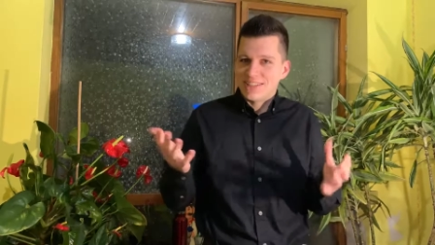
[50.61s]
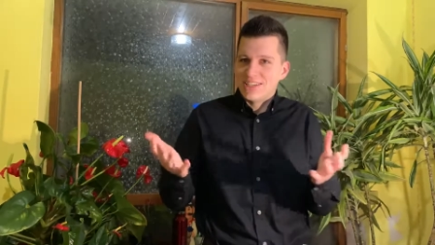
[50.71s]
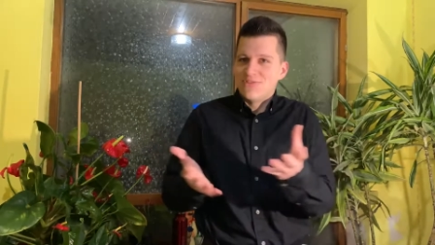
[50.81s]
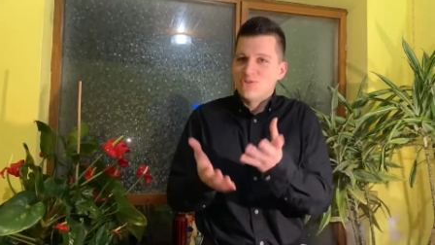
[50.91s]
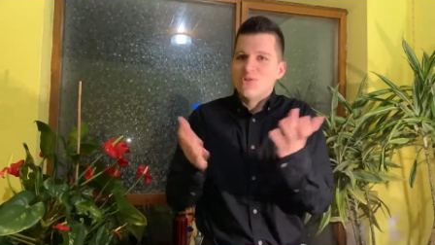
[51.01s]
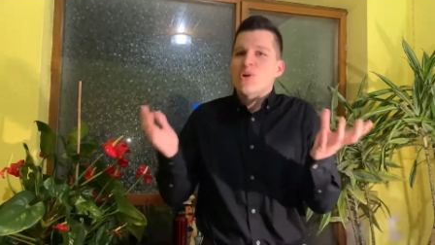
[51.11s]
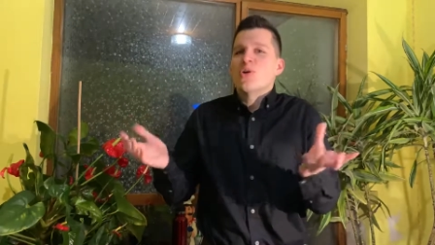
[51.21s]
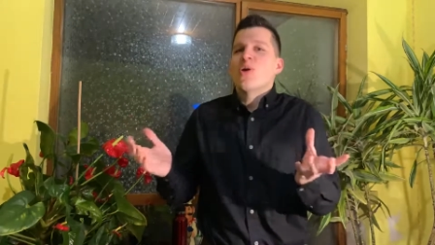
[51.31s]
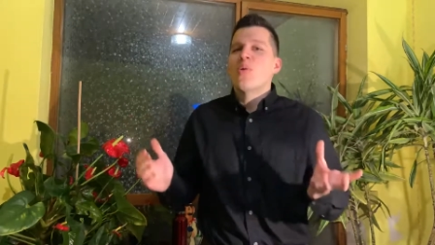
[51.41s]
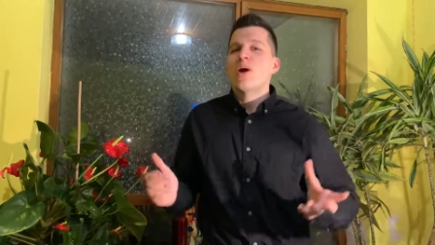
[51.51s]
if you
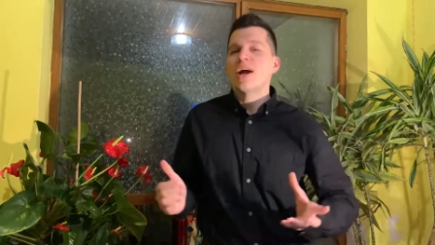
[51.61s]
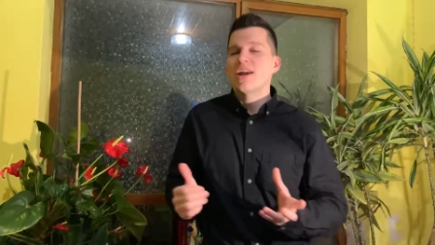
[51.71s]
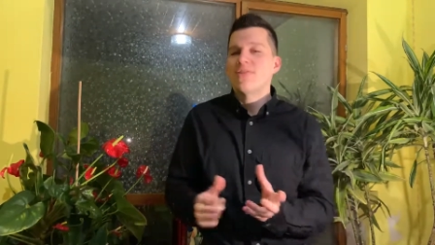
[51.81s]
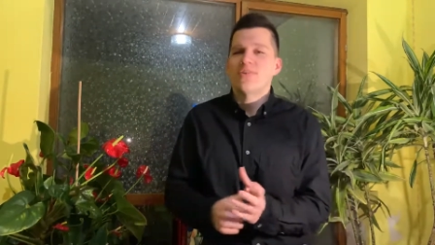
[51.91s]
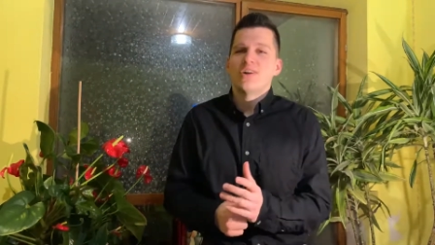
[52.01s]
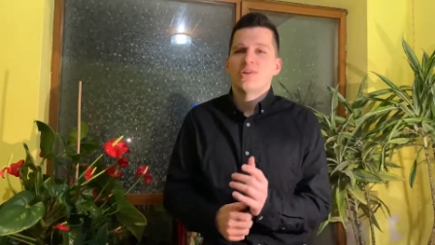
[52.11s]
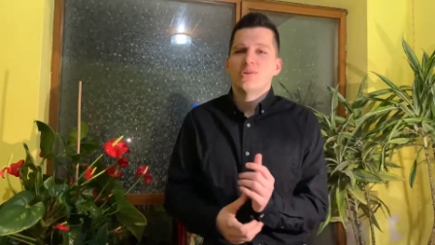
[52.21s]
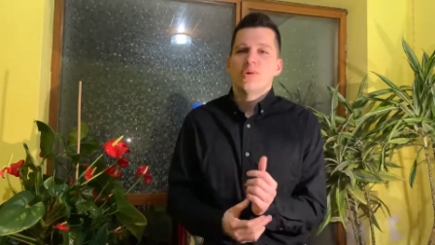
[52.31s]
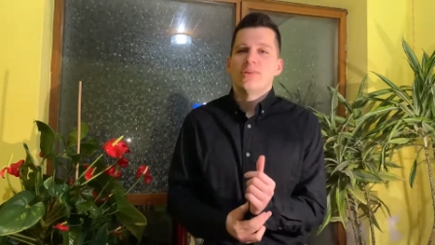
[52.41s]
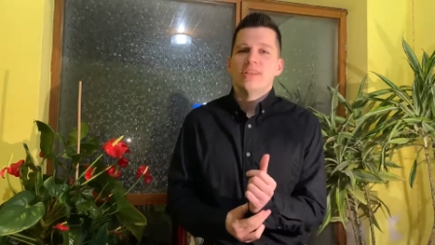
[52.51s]
don't know what kind of funnel
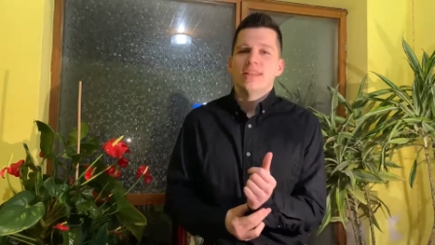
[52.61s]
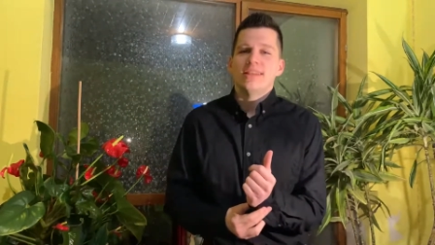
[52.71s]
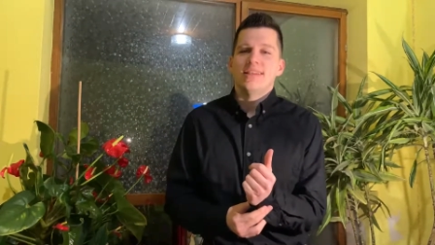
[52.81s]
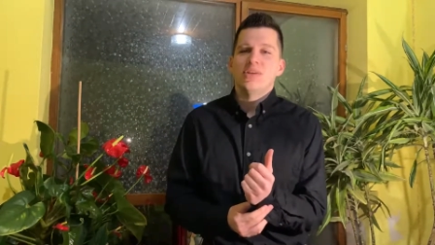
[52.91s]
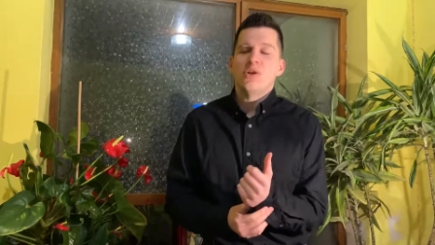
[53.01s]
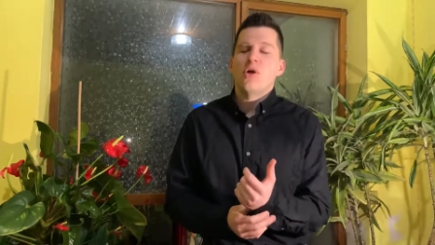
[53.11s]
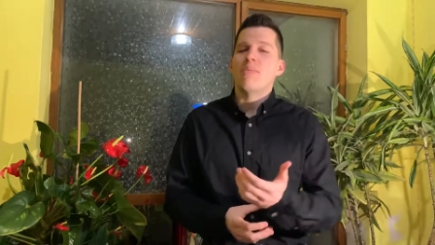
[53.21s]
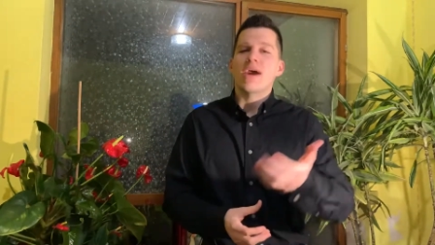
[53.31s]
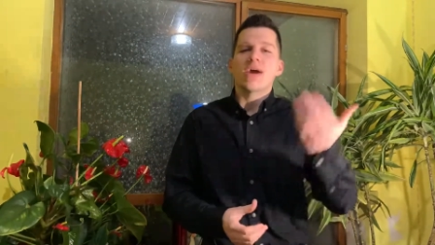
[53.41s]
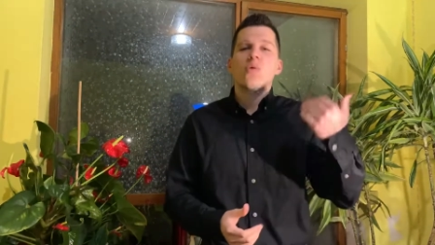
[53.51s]
you want, then no
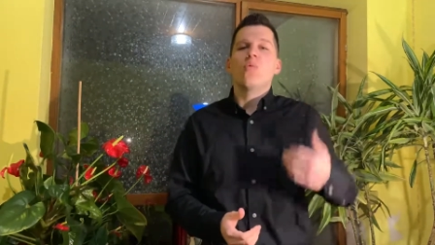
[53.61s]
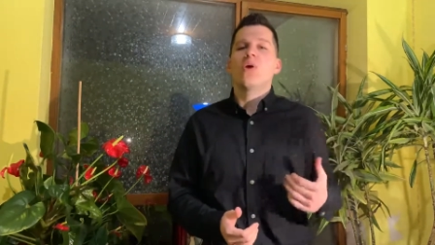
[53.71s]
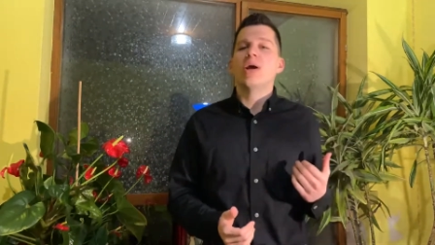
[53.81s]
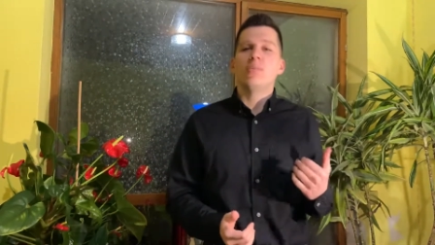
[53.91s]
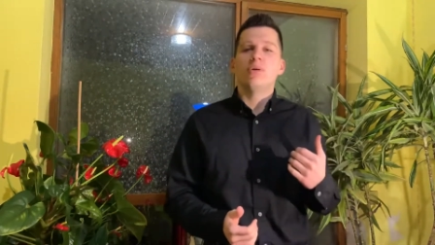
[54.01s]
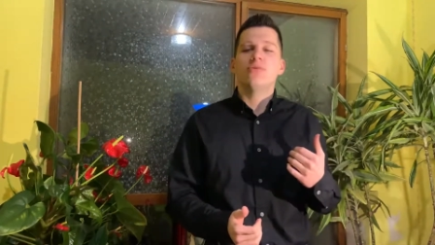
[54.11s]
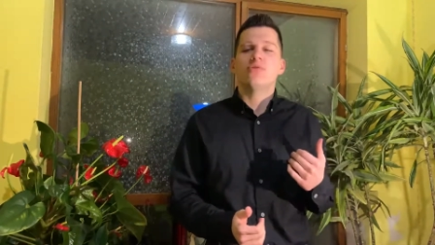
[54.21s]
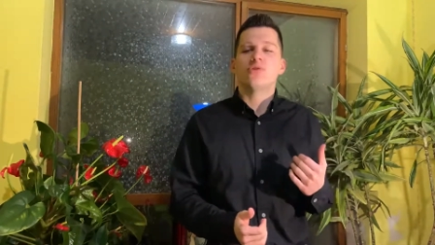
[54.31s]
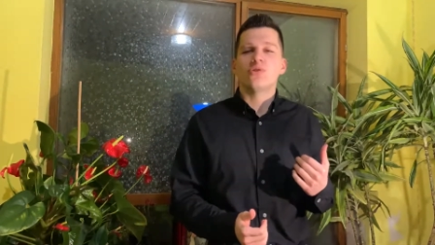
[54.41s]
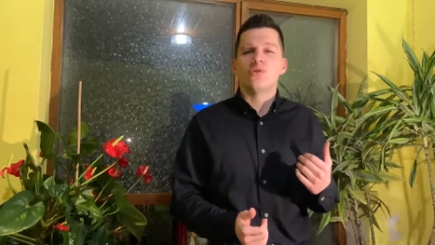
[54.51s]
matter what I
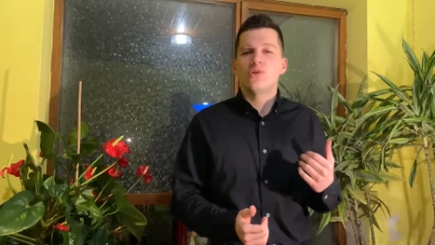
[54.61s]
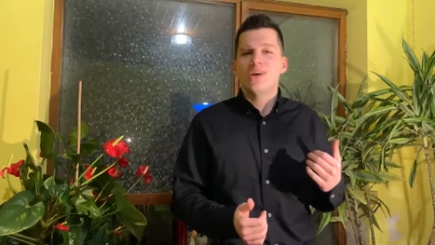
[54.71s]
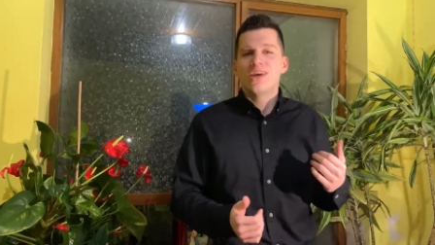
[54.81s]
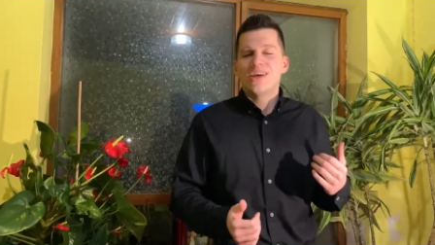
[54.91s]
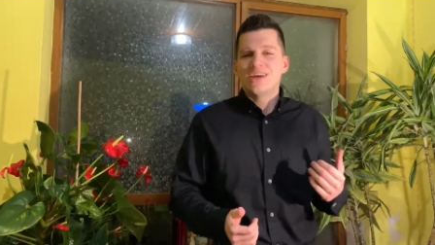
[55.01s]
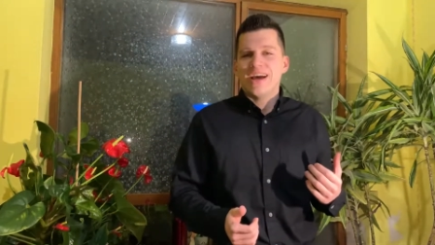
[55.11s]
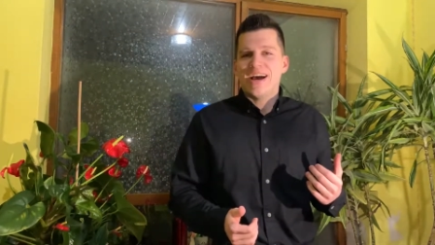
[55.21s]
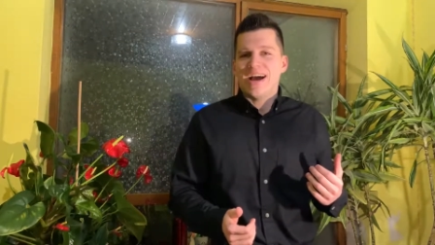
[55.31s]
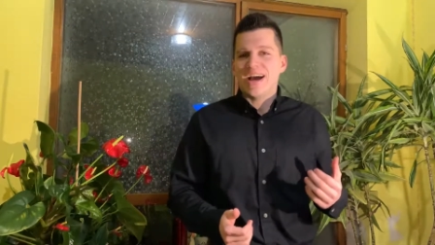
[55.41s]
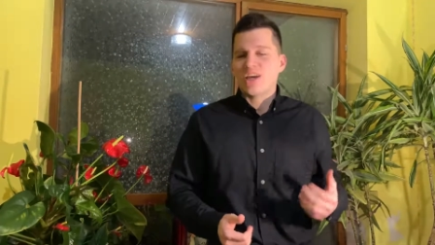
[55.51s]
build for you,
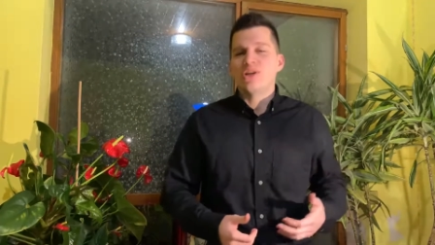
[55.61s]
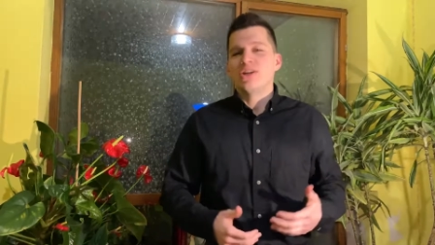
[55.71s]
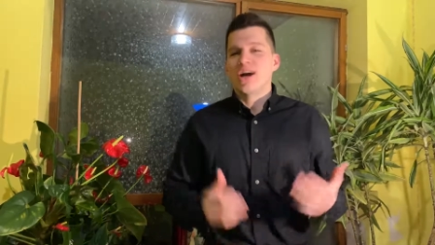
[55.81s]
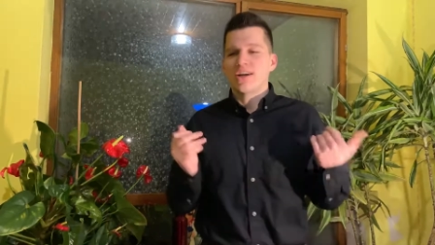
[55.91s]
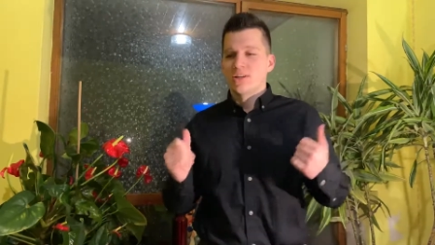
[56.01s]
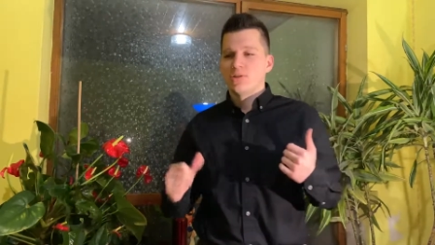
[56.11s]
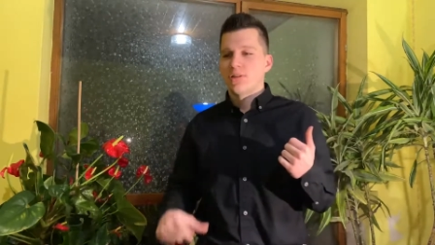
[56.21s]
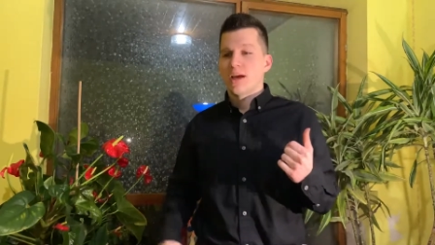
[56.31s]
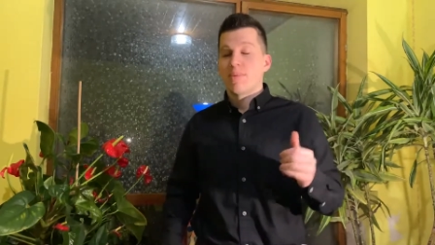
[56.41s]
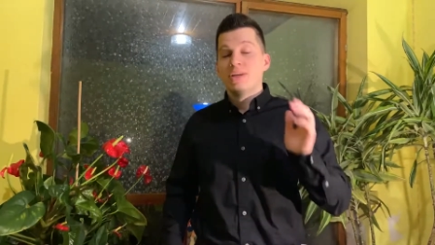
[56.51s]
you're not going to
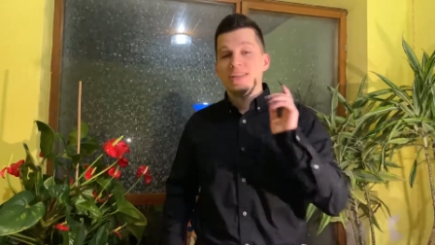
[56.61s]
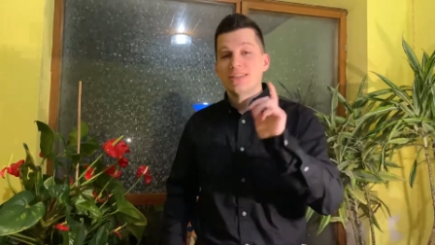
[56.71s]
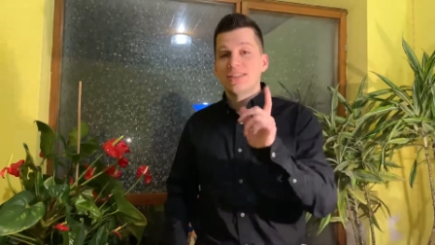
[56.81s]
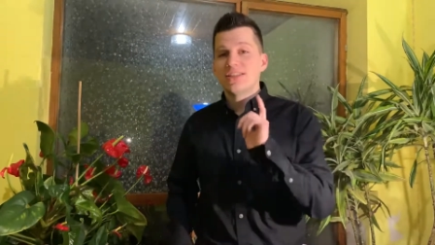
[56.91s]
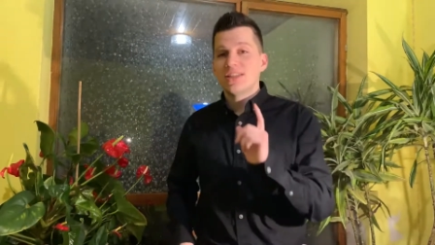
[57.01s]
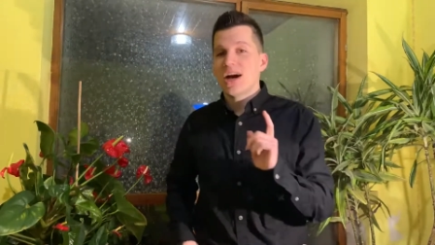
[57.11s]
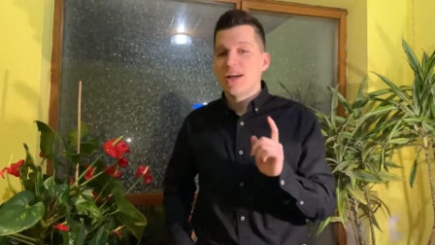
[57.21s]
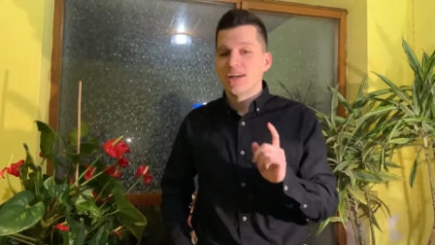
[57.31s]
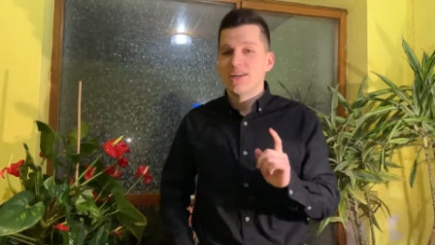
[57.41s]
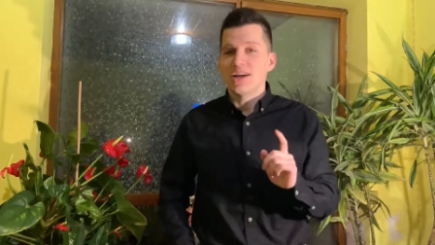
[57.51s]
like. But this is
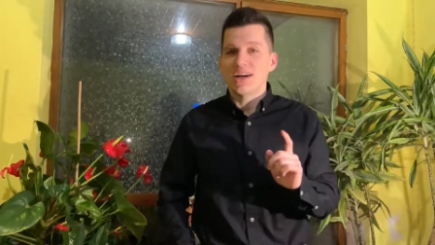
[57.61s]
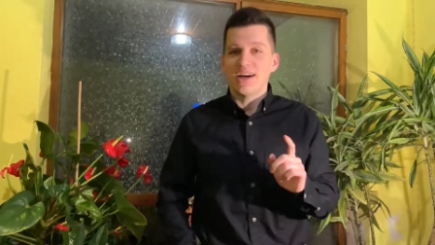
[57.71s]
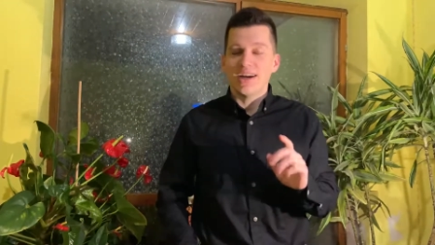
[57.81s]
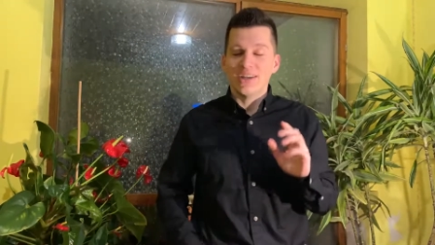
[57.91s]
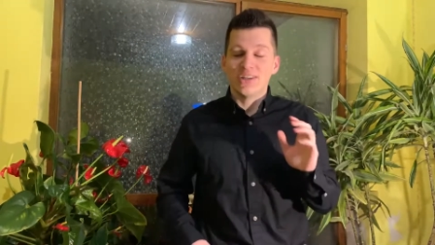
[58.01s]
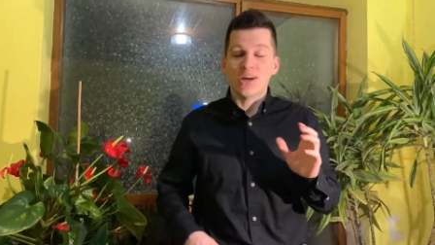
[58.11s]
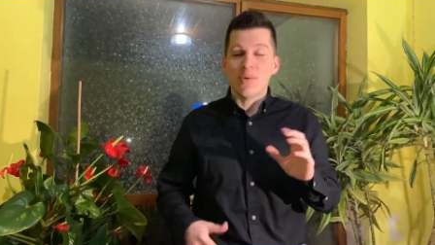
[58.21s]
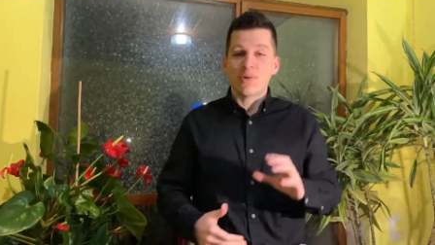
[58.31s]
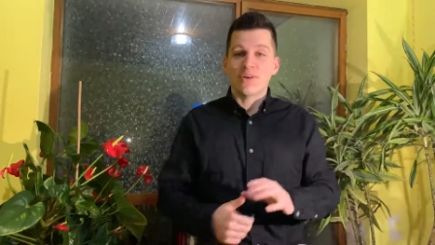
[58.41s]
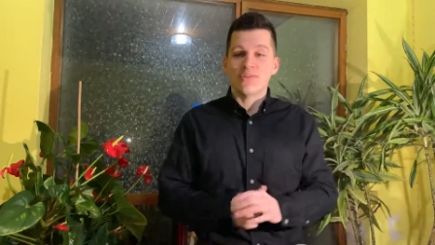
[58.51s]
not the
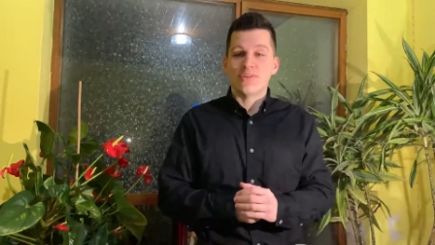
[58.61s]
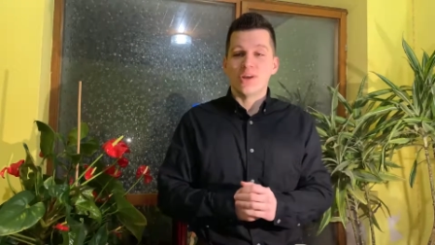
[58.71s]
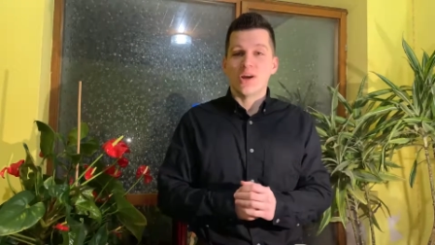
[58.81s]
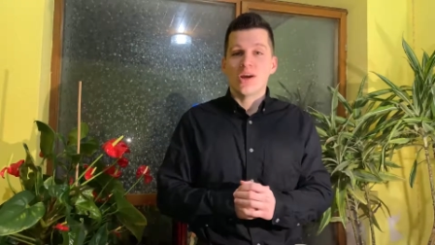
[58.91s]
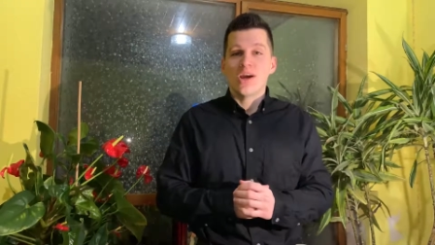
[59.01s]
topic of the video.